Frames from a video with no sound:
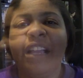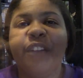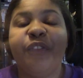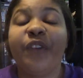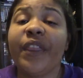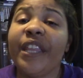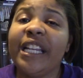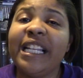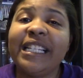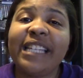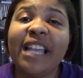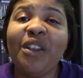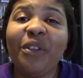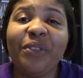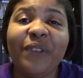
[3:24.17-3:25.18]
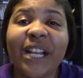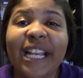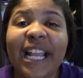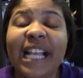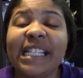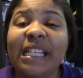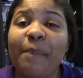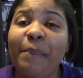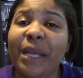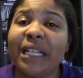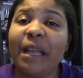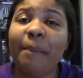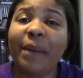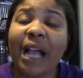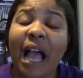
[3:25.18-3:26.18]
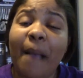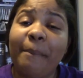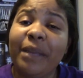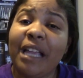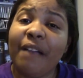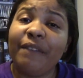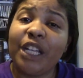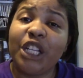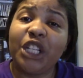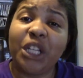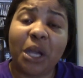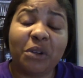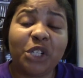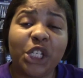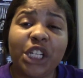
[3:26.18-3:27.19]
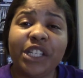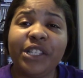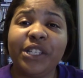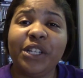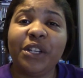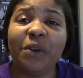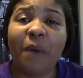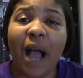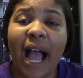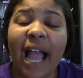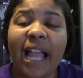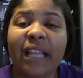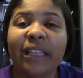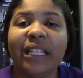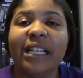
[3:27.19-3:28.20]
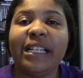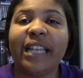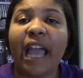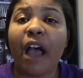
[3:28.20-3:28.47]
For the Nintendo 3DS, I picked up a copy of Yoshi's New Island.